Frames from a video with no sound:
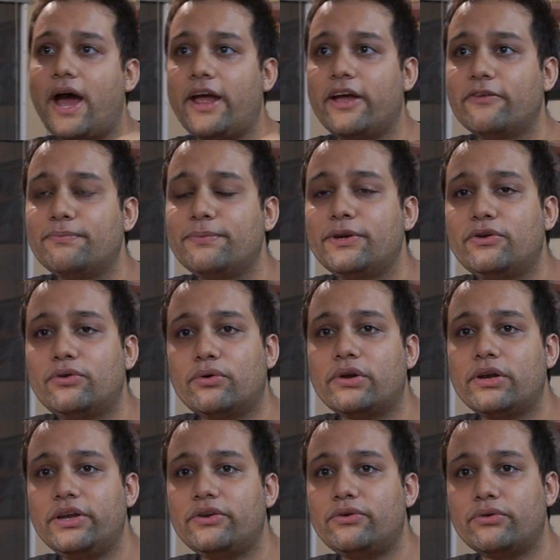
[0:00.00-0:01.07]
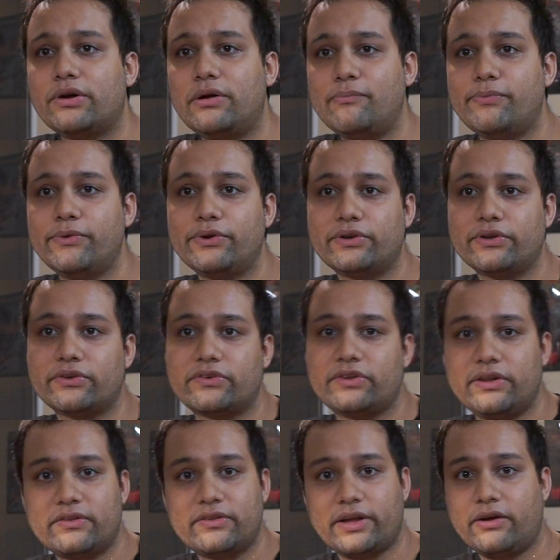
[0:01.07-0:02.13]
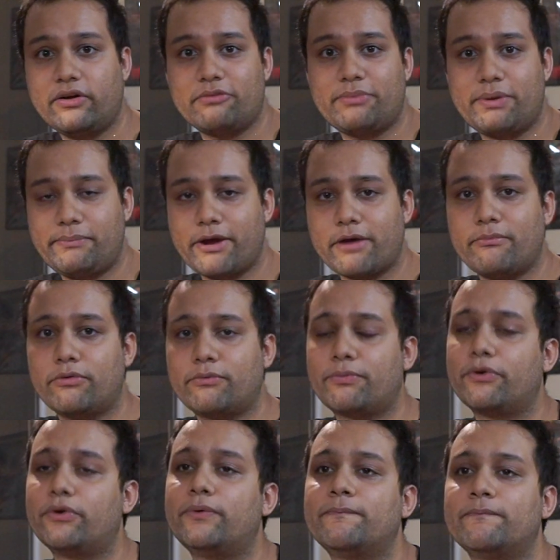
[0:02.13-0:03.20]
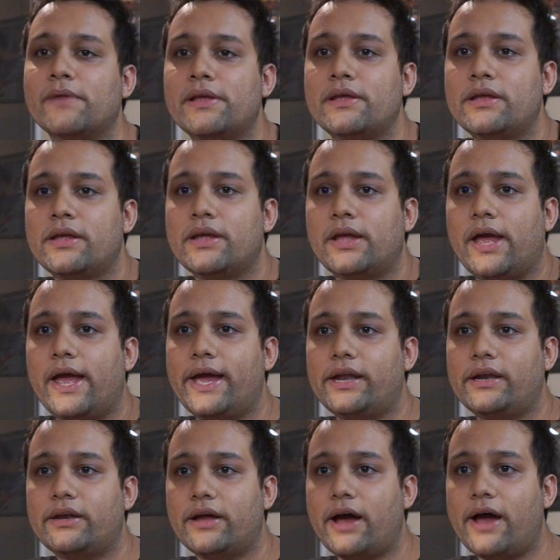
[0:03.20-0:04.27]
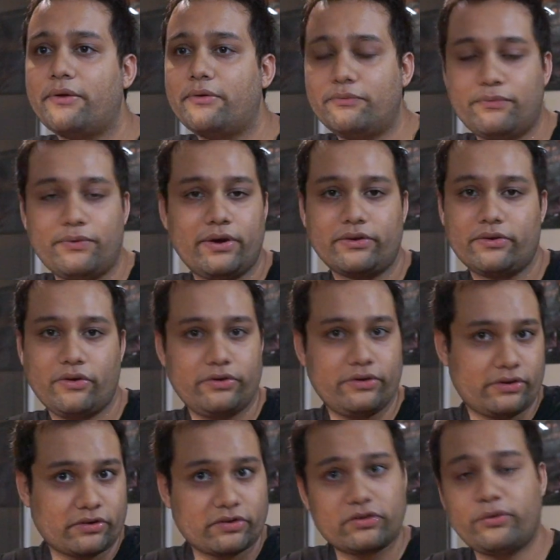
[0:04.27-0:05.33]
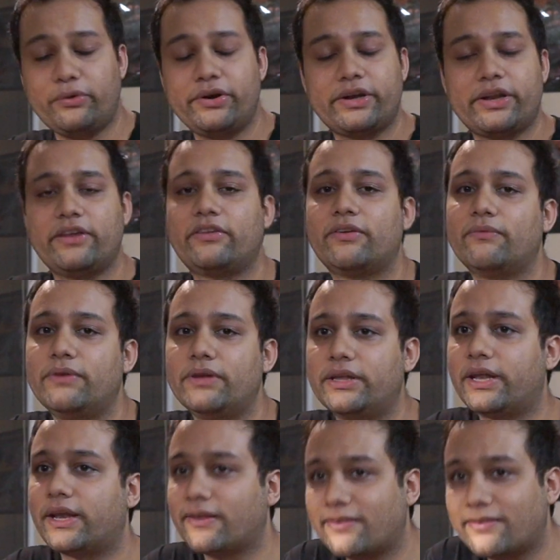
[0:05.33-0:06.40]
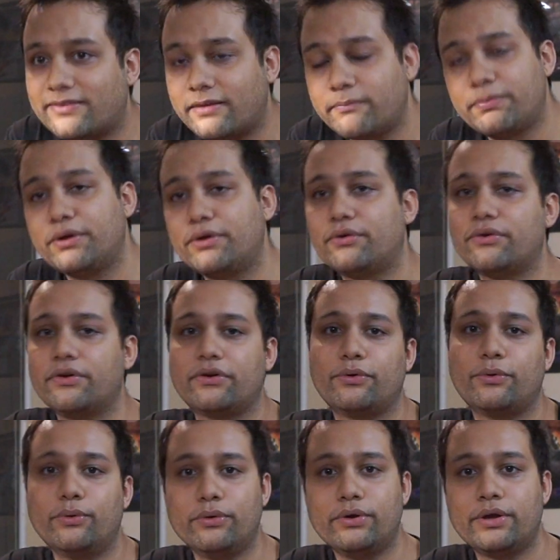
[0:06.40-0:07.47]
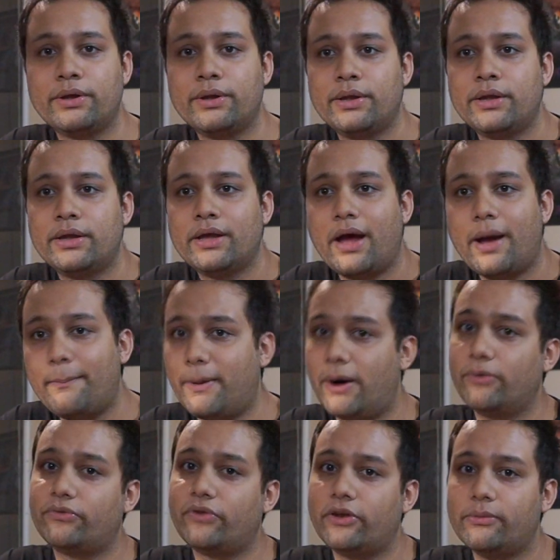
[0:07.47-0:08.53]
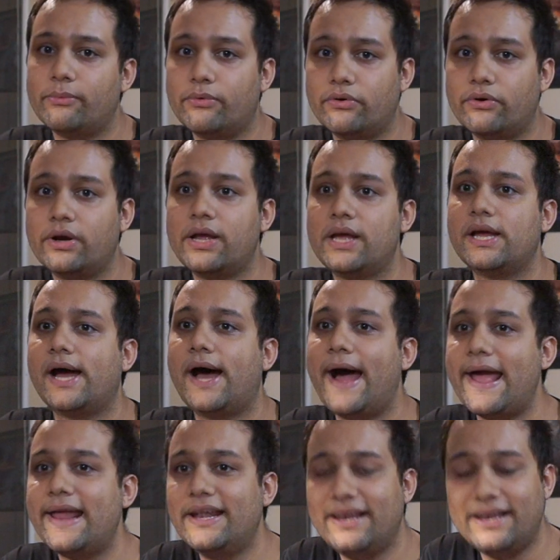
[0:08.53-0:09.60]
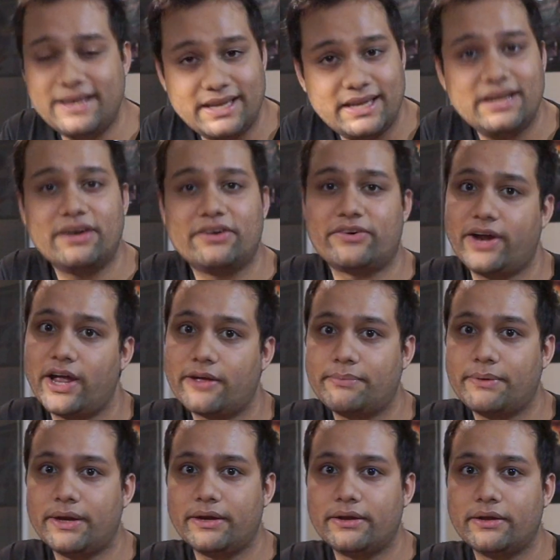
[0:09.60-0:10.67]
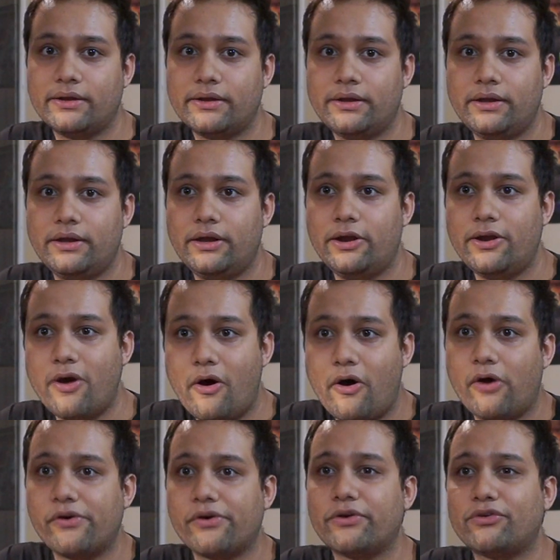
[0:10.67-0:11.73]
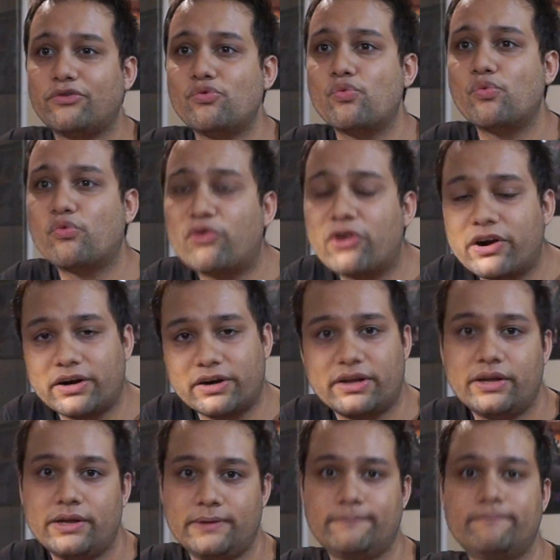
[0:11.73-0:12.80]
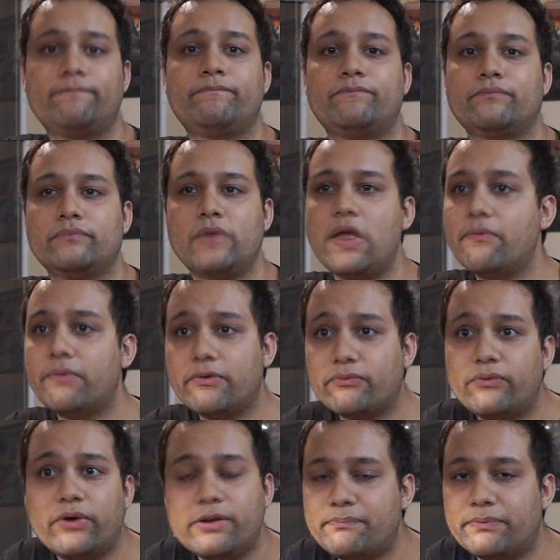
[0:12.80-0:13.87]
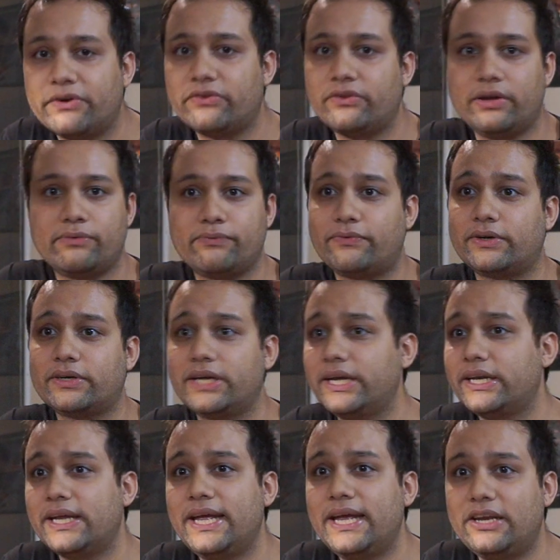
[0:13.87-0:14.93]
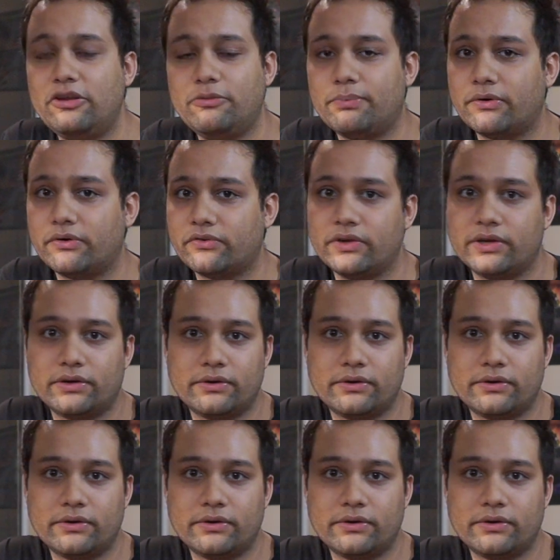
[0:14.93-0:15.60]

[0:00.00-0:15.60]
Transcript: have been totally into computers since I got my MacBook Pro, and I worked on it so intensively that I simply could not hold a mouse anymore. I need a trackpad in order to work. Even 1%, forget 80%.